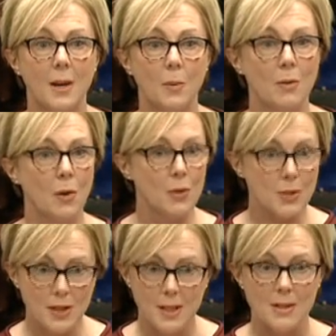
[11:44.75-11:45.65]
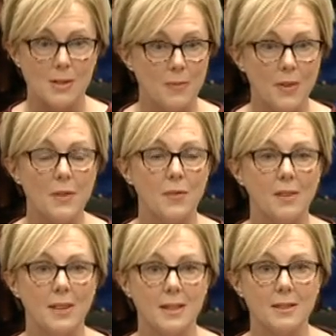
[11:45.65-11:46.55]
we wrote some
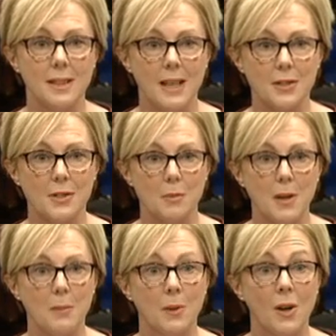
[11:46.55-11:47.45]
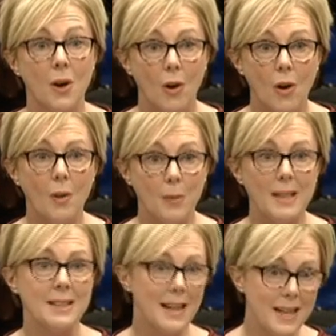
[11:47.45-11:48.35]
55,000 letters to people,
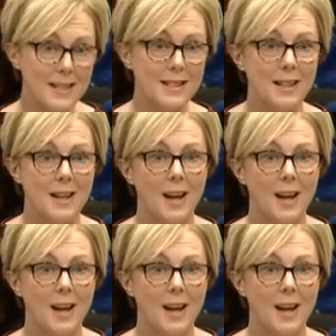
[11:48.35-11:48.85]
albeit late.